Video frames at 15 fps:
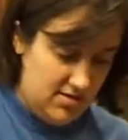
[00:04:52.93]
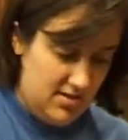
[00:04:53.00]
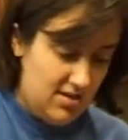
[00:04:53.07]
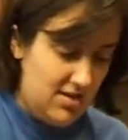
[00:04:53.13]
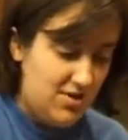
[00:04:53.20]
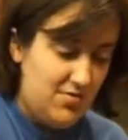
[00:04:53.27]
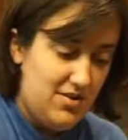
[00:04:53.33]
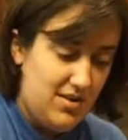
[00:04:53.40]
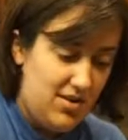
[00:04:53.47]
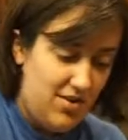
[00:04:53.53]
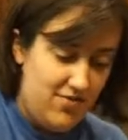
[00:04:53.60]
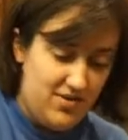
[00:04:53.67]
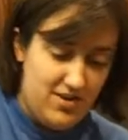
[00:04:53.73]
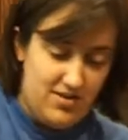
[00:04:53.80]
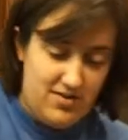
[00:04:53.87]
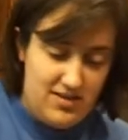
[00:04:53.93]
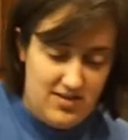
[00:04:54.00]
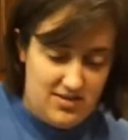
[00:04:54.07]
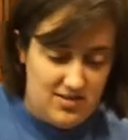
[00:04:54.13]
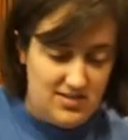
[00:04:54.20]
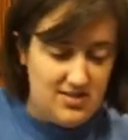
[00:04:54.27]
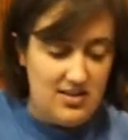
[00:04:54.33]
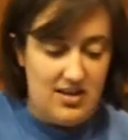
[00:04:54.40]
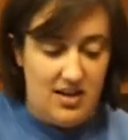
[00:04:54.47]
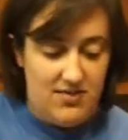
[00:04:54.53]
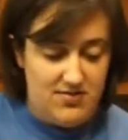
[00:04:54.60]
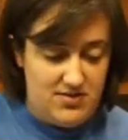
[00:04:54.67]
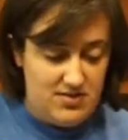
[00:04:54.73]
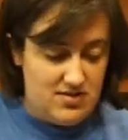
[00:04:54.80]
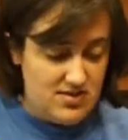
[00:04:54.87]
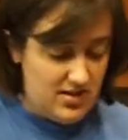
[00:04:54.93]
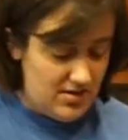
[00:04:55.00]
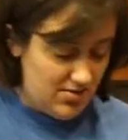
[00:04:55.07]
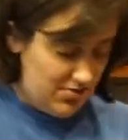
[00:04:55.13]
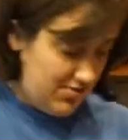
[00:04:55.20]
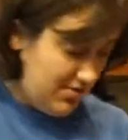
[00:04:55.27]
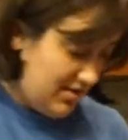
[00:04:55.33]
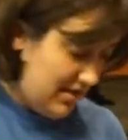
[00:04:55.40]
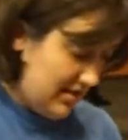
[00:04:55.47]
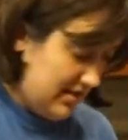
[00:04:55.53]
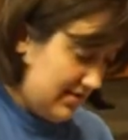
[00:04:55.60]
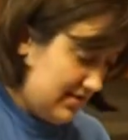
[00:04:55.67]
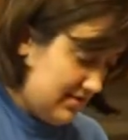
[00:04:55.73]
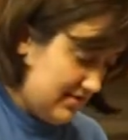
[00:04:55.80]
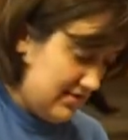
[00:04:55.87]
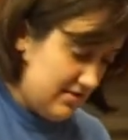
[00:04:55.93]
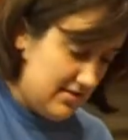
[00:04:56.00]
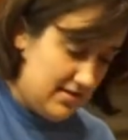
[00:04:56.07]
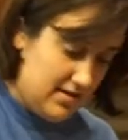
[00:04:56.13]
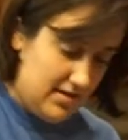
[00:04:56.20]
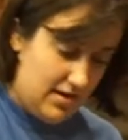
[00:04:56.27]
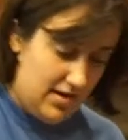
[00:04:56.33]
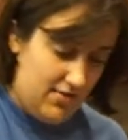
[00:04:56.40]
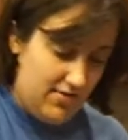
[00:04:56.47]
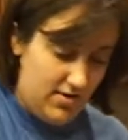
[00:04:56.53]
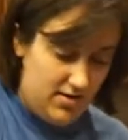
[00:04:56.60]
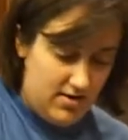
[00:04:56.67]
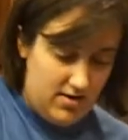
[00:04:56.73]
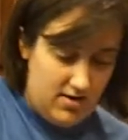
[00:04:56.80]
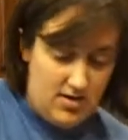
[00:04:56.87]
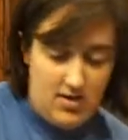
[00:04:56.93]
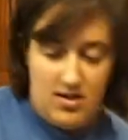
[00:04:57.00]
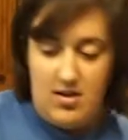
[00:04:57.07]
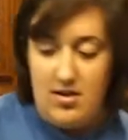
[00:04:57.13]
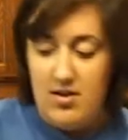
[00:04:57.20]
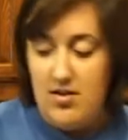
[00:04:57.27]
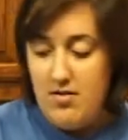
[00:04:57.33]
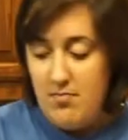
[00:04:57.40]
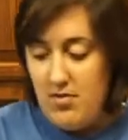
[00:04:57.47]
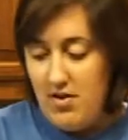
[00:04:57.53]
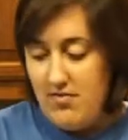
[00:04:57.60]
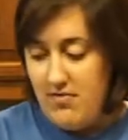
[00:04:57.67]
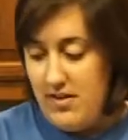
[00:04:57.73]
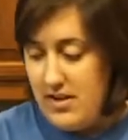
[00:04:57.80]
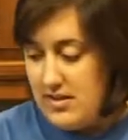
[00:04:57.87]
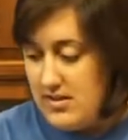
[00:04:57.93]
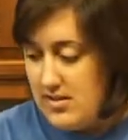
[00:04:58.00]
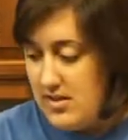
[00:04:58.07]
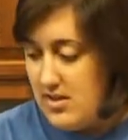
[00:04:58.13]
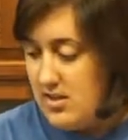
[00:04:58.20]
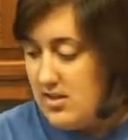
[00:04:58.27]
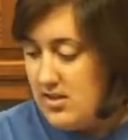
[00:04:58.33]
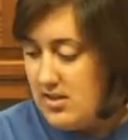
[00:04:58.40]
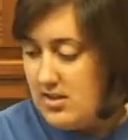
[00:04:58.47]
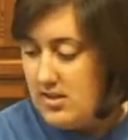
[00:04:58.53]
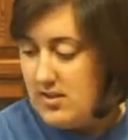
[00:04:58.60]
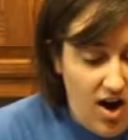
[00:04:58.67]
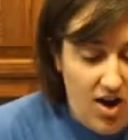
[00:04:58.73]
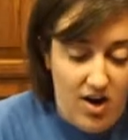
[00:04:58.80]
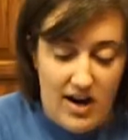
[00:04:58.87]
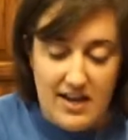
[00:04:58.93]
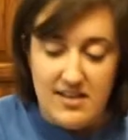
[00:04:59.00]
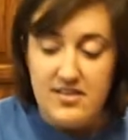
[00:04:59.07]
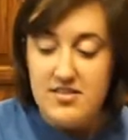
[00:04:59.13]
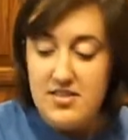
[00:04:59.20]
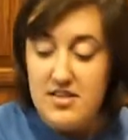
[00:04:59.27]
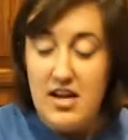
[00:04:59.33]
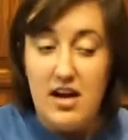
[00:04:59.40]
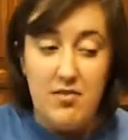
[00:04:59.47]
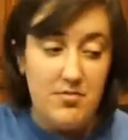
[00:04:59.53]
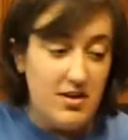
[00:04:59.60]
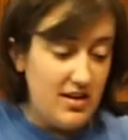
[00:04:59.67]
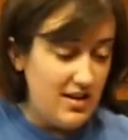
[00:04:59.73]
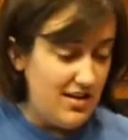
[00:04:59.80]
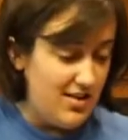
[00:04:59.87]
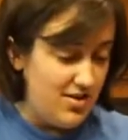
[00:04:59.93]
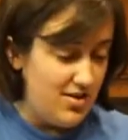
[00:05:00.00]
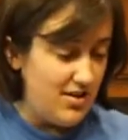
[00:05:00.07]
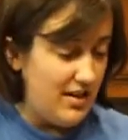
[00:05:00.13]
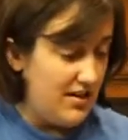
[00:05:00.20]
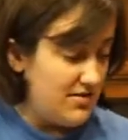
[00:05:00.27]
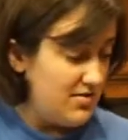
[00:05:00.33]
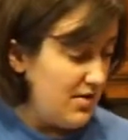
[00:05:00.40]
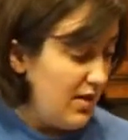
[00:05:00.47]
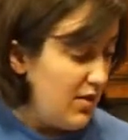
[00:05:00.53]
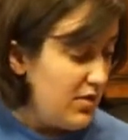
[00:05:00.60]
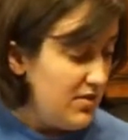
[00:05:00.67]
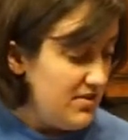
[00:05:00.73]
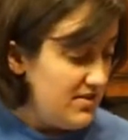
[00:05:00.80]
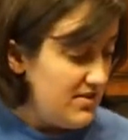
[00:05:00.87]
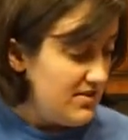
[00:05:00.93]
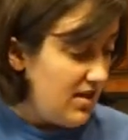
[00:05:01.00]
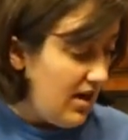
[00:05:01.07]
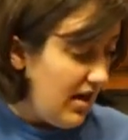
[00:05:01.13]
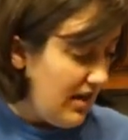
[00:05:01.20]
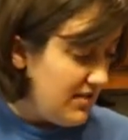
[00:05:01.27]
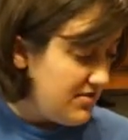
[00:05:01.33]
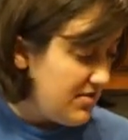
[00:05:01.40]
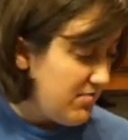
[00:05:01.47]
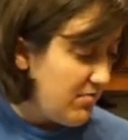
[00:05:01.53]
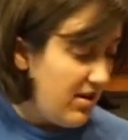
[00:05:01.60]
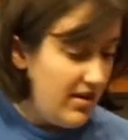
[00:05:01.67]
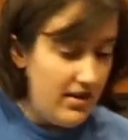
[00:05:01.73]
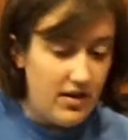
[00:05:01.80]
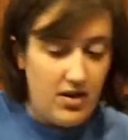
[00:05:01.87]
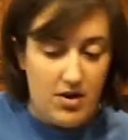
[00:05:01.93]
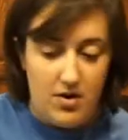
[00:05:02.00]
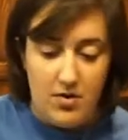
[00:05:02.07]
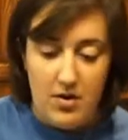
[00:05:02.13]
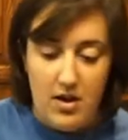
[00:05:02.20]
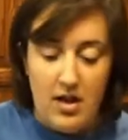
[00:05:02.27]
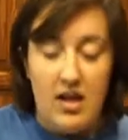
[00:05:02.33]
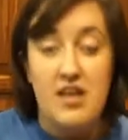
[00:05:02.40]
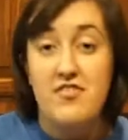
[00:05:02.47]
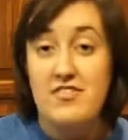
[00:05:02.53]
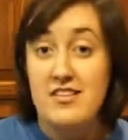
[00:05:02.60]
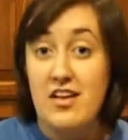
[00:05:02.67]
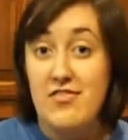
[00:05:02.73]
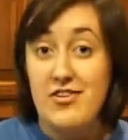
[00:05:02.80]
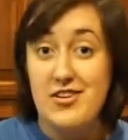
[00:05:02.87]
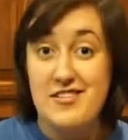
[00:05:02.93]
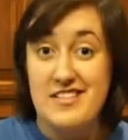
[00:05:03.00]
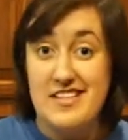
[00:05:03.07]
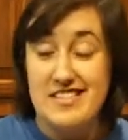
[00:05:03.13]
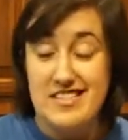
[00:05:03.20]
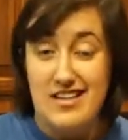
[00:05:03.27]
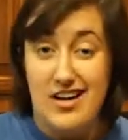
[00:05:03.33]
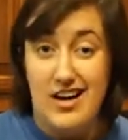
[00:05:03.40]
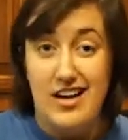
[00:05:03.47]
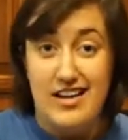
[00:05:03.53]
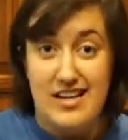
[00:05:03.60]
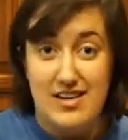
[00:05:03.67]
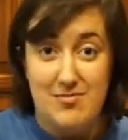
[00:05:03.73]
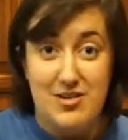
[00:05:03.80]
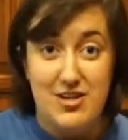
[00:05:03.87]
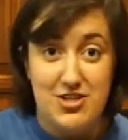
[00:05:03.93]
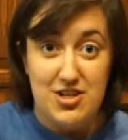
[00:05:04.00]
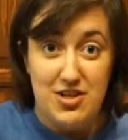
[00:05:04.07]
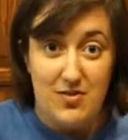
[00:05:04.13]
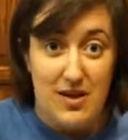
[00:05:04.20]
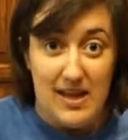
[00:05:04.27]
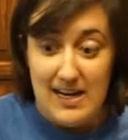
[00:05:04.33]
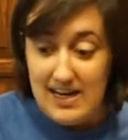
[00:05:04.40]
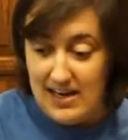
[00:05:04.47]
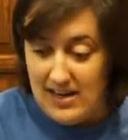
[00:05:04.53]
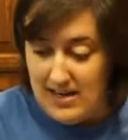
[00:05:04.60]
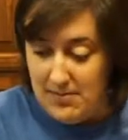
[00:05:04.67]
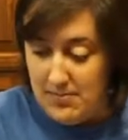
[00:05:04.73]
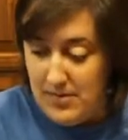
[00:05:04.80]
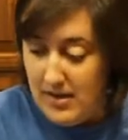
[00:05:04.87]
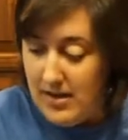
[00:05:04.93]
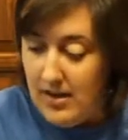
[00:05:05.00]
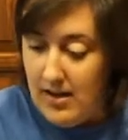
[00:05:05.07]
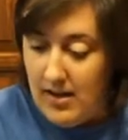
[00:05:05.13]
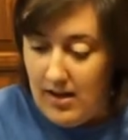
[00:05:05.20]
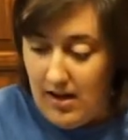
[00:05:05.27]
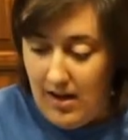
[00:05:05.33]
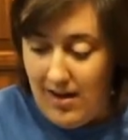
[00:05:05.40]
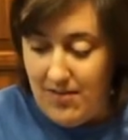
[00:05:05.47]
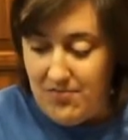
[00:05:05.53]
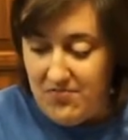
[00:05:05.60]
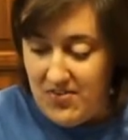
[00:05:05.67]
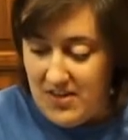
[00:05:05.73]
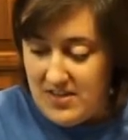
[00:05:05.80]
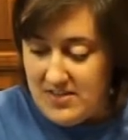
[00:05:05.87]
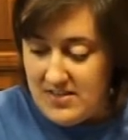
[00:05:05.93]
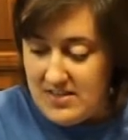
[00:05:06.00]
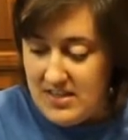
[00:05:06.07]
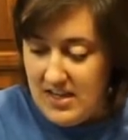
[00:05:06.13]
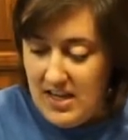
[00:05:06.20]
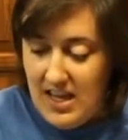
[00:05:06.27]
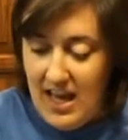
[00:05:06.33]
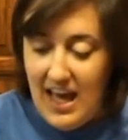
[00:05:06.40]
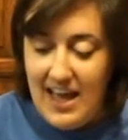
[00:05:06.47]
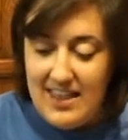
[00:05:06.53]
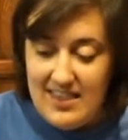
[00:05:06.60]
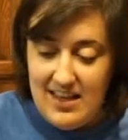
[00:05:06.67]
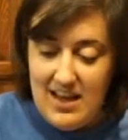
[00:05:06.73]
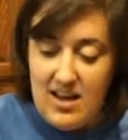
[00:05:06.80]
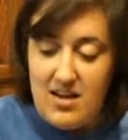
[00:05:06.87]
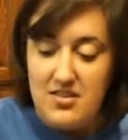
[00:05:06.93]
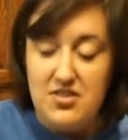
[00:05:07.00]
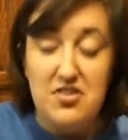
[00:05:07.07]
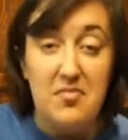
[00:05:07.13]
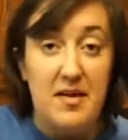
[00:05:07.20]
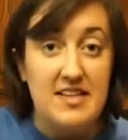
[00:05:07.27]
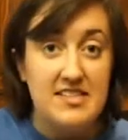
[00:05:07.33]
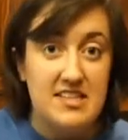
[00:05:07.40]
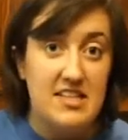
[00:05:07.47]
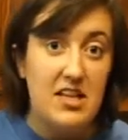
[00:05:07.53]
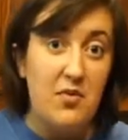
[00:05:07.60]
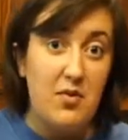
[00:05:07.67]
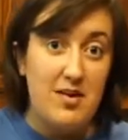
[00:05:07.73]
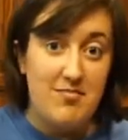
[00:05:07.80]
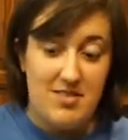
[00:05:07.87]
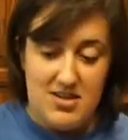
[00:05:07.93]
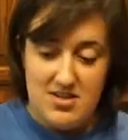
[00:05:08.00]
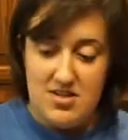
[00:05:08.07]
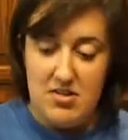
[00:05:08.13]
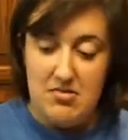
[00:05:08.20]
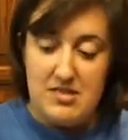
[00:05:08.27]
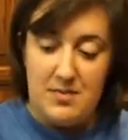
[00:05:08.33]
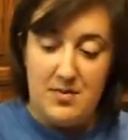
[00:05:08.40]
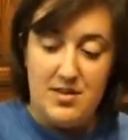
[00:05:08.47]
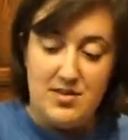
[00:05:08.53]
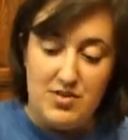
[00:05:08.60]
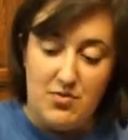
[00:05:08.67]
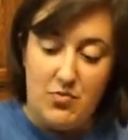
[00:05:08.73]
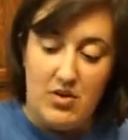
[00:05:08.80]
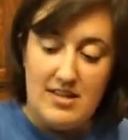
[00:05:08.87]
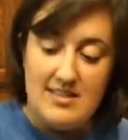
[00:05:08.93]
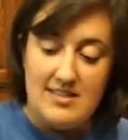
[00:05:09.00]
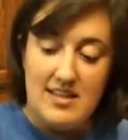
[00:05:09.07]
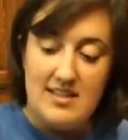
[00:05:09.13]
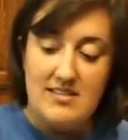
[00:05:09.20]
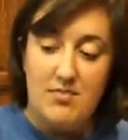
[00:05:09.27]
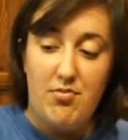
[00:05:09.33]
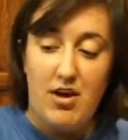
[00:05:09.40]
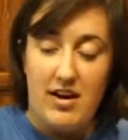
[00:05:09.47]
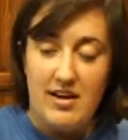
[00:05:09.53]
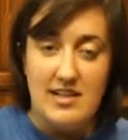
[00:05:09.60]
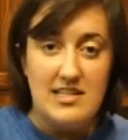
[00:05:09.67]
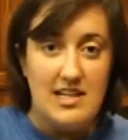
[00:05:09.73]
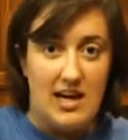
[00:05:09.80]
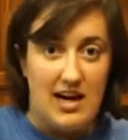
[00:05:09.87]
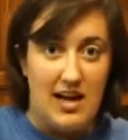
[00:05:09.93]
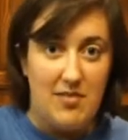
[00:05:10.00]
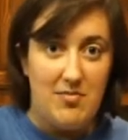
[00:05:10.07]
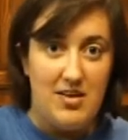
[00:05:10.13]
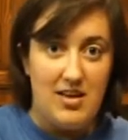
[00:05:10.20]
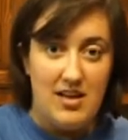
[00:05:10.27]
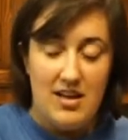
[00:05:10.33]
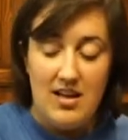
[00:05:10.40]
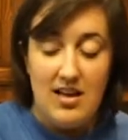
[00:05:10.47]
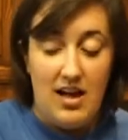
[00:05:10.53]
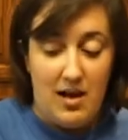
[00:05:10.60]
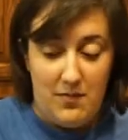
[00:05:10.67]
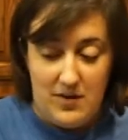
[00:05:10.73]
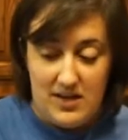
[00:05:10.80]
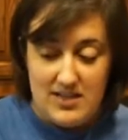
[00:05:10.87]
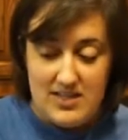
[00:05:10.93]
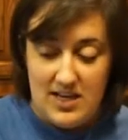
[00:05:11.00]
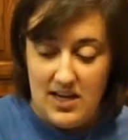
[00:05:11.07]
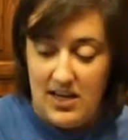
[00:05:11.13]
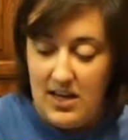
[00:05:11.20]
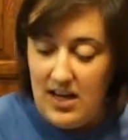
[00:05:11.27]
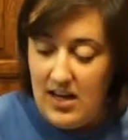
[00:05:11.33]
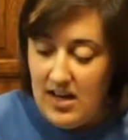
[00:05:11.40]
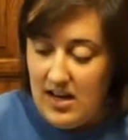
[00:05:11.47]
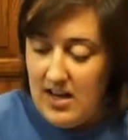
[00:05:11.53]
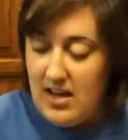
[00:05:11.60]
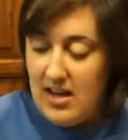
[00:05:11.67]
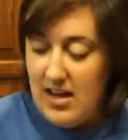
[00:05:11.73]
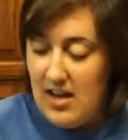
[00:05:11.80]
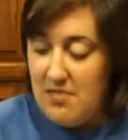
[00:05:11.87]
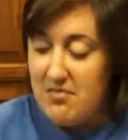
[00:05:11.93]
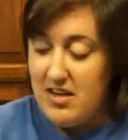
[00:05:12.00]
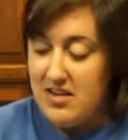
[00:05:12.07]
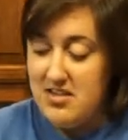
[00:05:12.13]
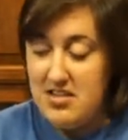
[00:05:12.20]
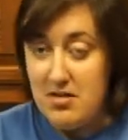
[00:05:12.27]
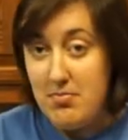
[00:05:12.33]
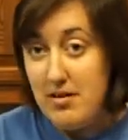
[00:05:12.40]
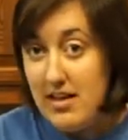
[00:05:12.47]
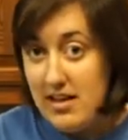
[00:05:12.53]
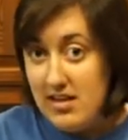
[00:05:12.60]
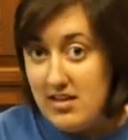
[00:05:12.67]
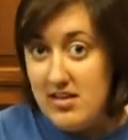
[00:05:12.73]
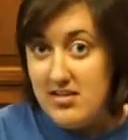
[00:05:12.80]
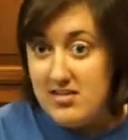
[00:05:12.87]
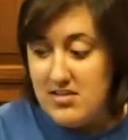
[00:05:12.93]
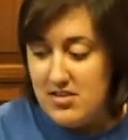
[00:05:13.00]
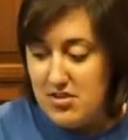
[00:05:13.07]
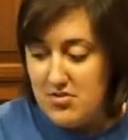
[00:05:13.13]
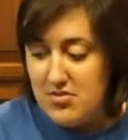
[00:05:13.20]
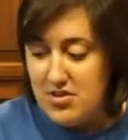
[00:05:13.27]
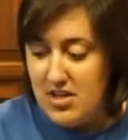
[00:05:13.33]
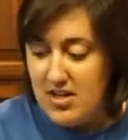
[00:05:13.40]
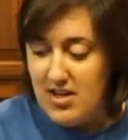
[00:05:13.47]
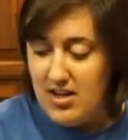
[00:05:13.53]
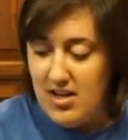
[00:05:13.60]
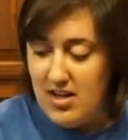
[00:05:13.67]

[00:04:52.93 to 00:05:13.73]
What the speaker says: You don't want to overdo it, just enough so that the whole thing is covered. Perfect. Alright, so now I'm going to get cooking. So I know this is hot, so I'm ready to go. If yours isn't hot yet, make you heat it up first. And then, so basically what I'm going to do is I'm going to do one slice of bread at a time. I'm going to take it, I'm going to dip it into the solution.